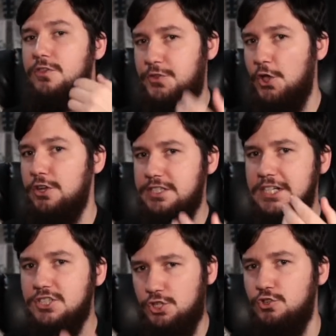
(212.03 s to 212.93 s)

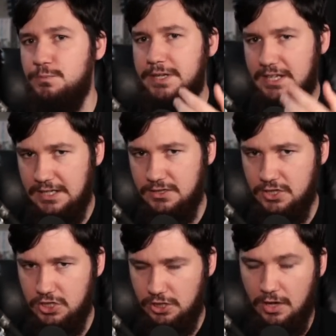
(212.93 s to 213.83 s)
32-bit
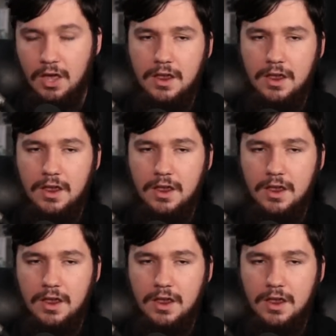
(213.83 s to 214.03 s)
integer.